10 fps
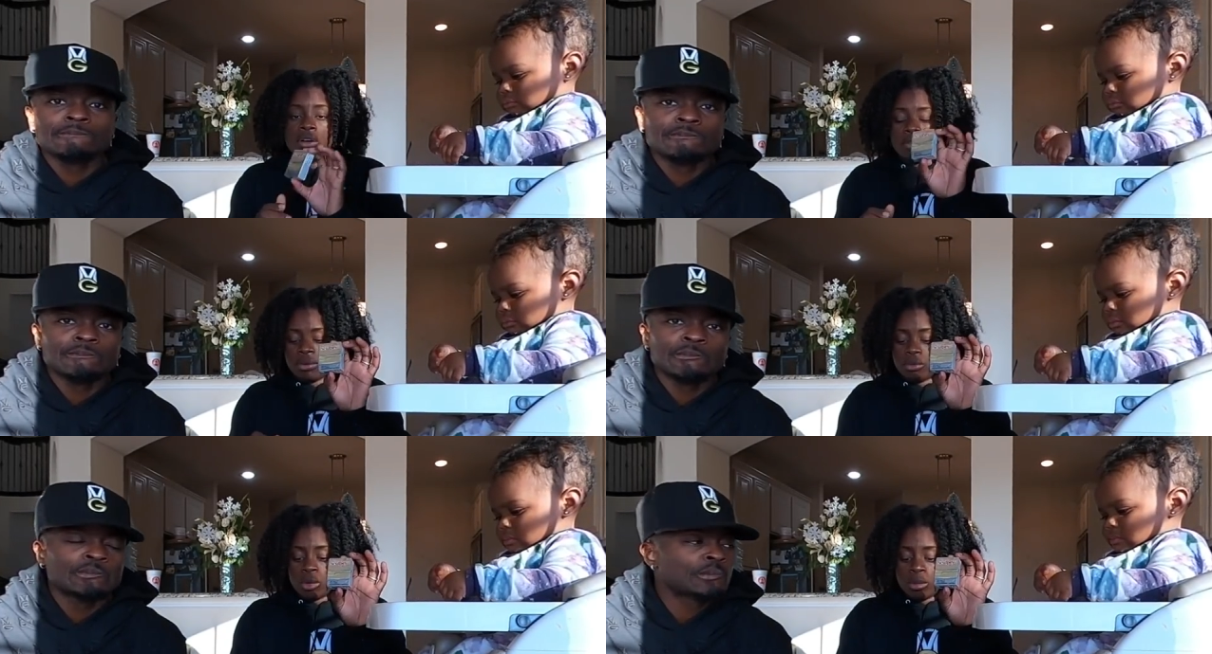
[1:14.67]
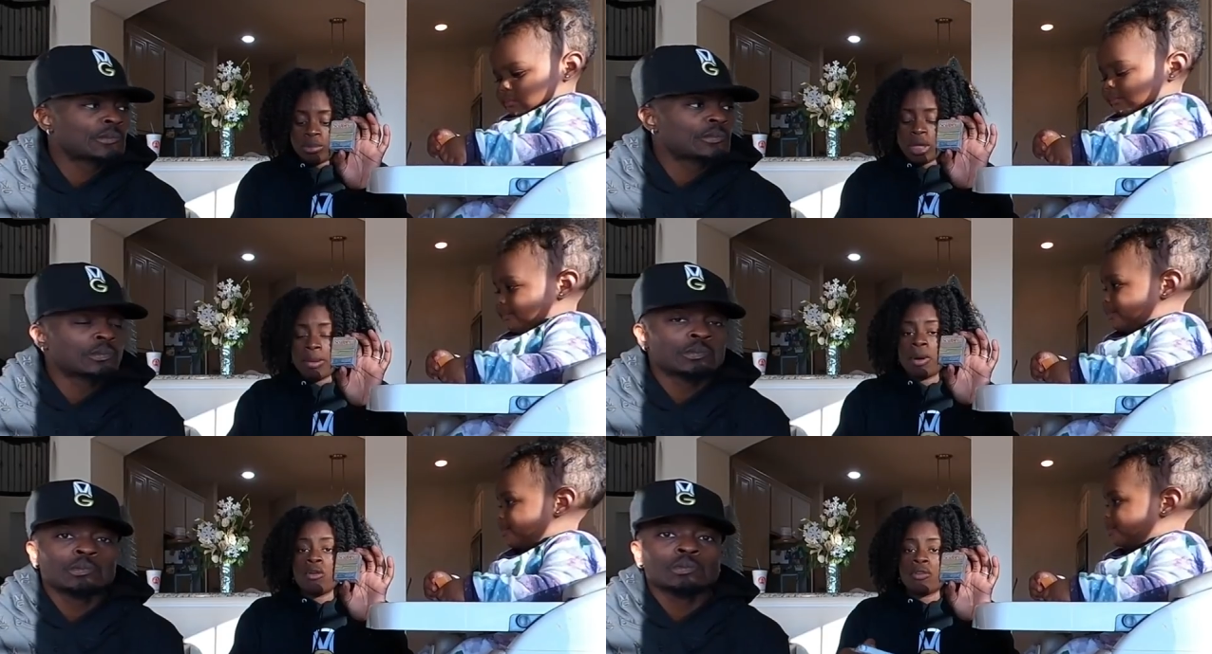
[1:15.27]
Speaker 1: oven, well, they
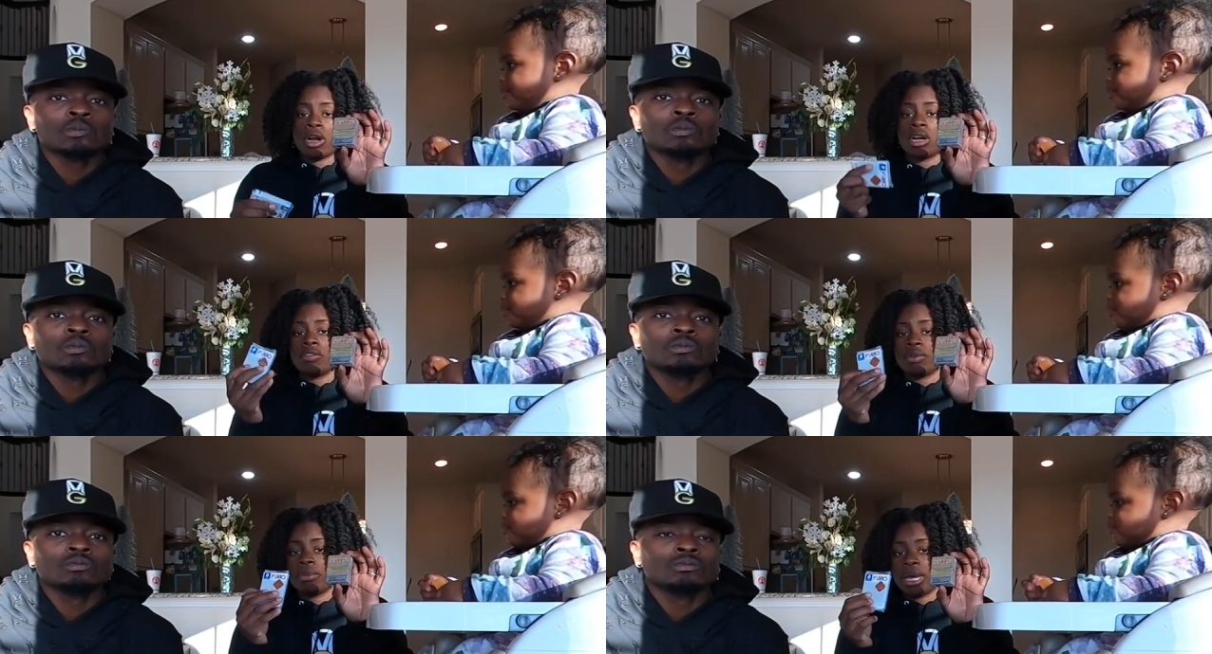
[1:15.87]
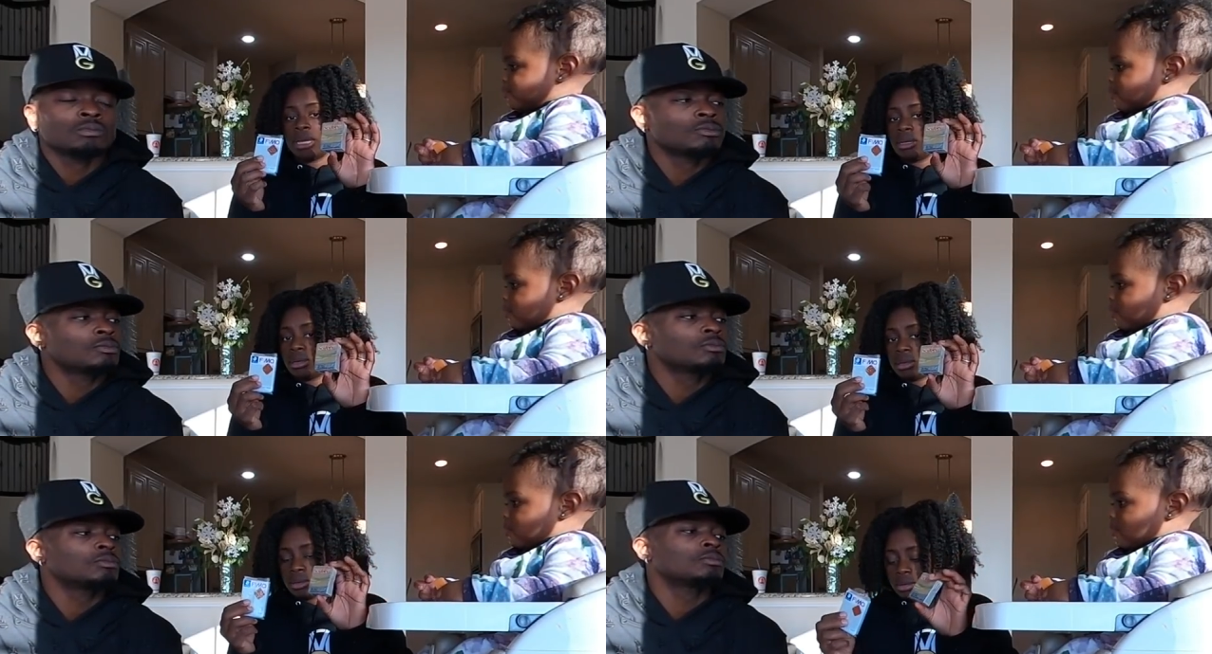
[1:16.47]
both are oven baked.
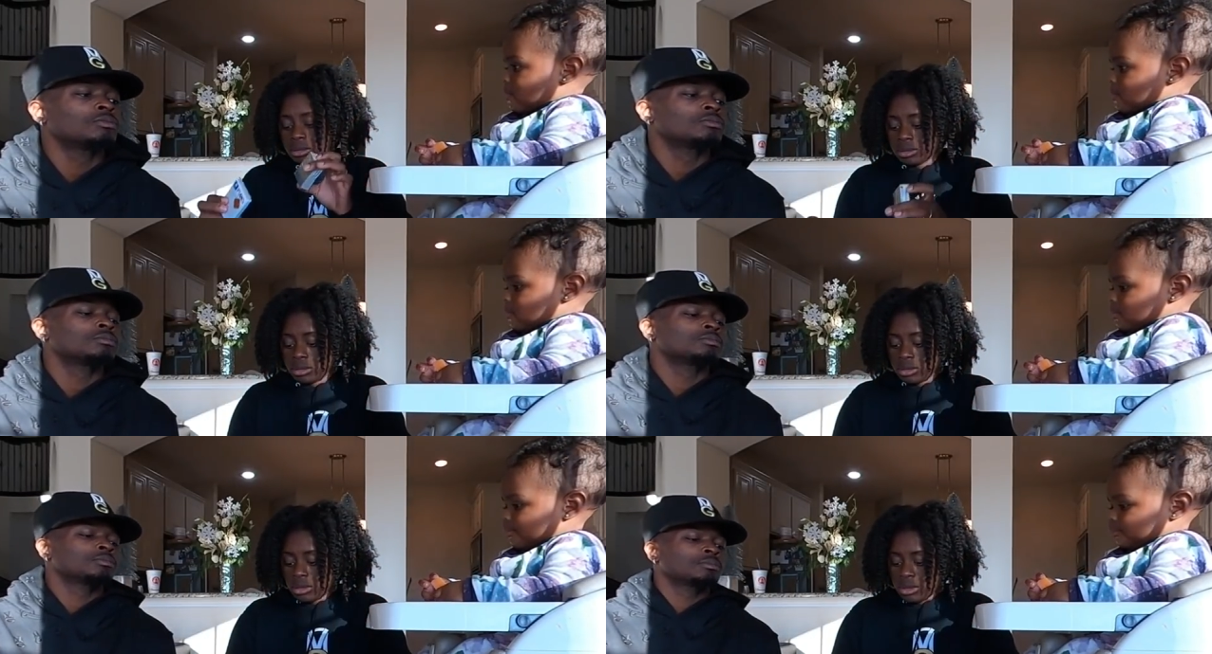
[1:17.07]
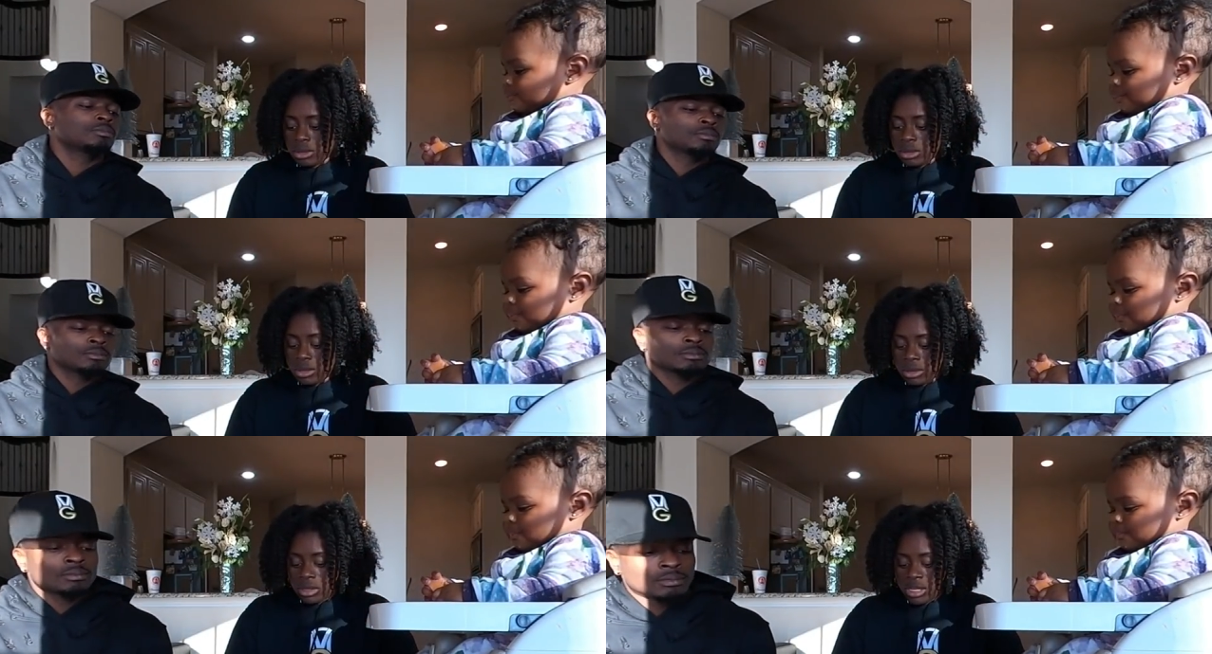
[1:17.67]

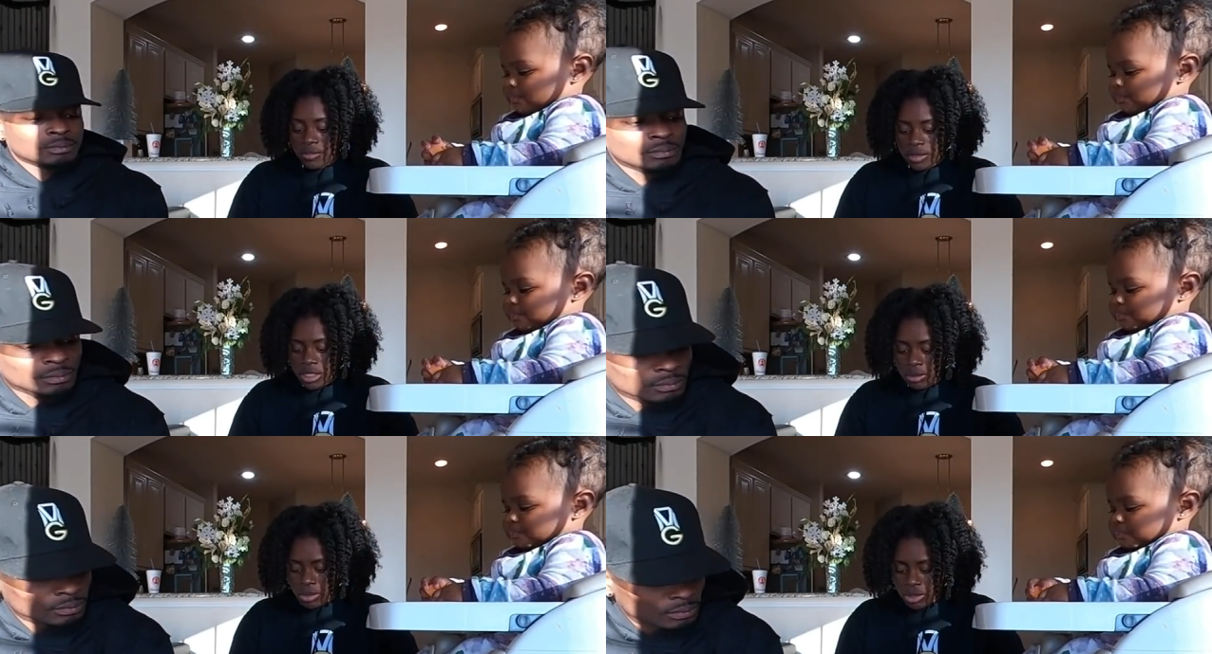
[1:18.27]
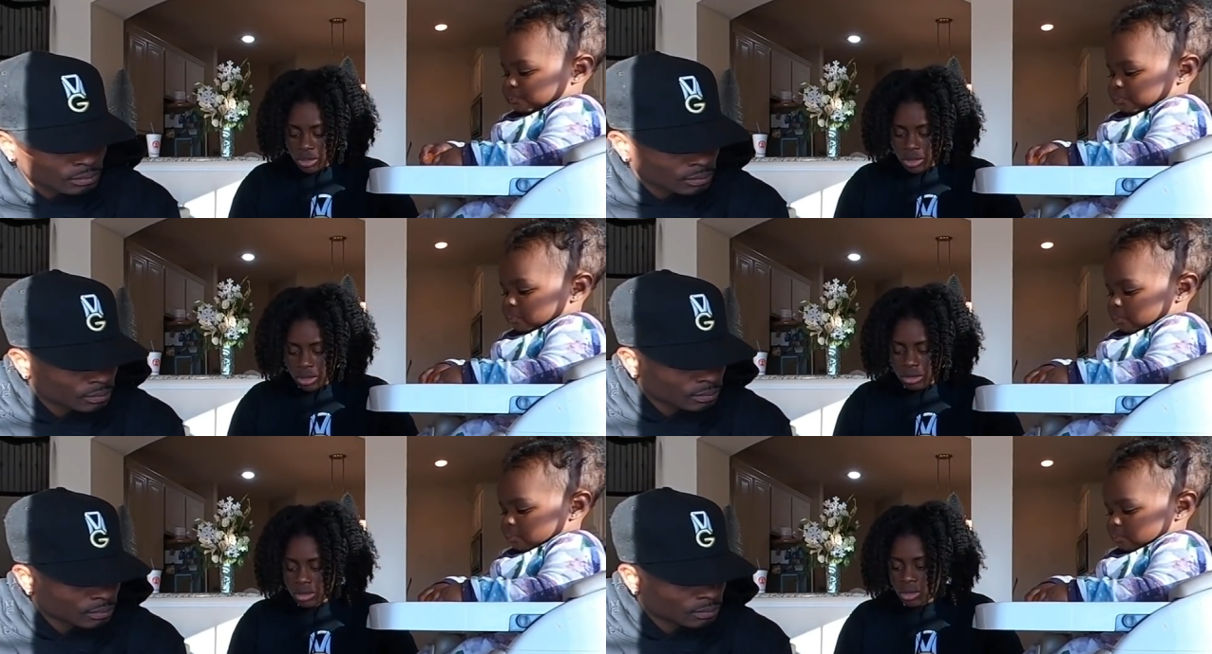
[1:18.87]
Different temperatures
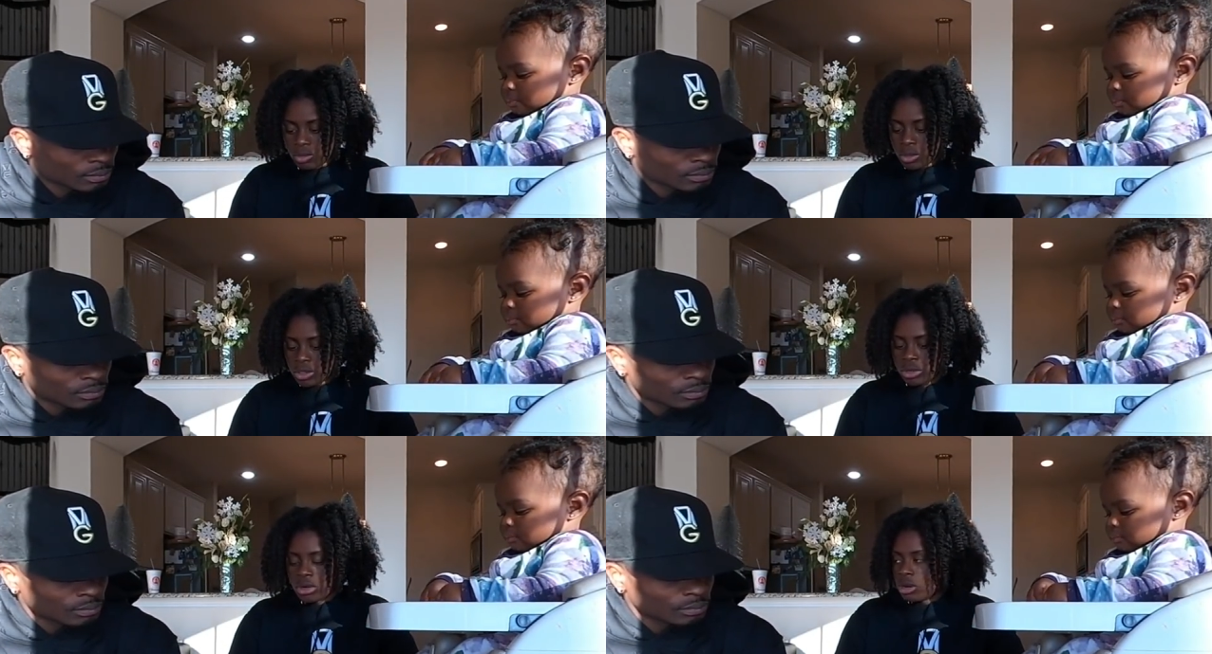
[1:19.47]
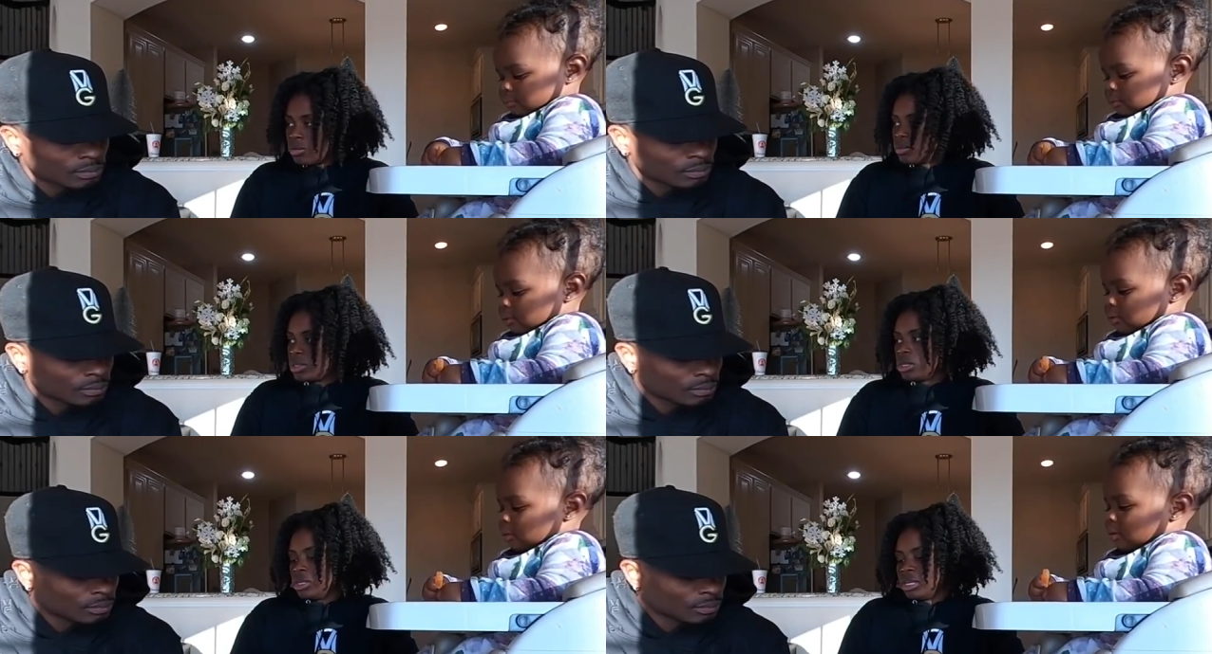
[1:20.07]
though. So we'll start off with
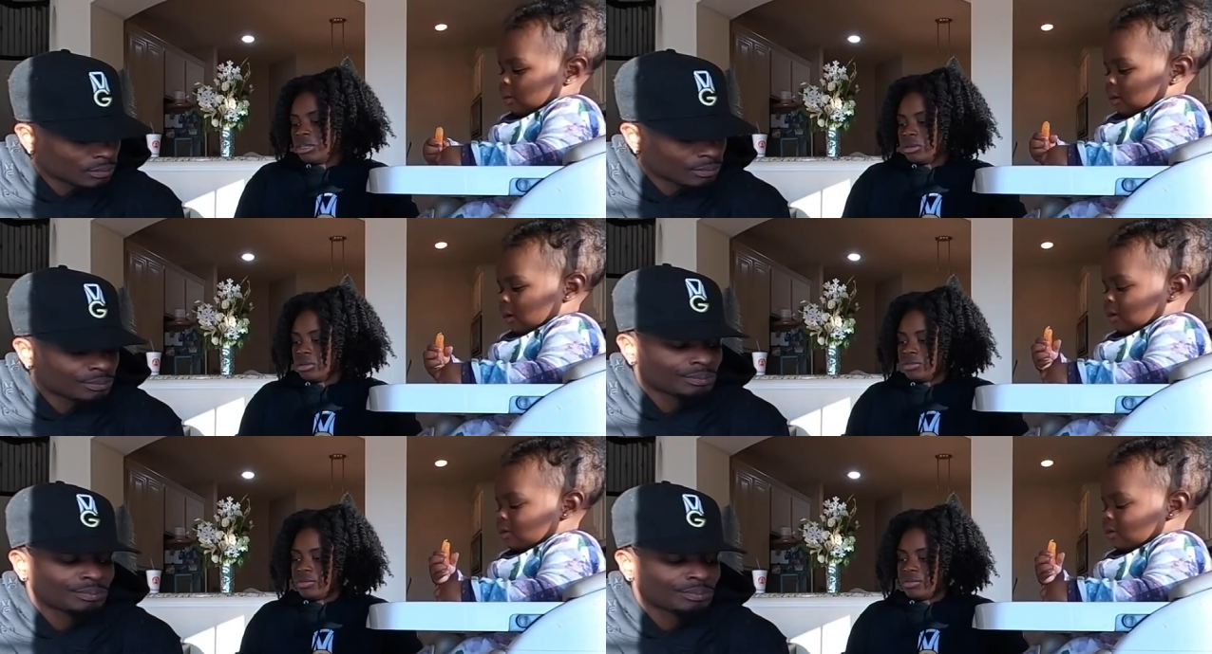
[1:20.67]
the leather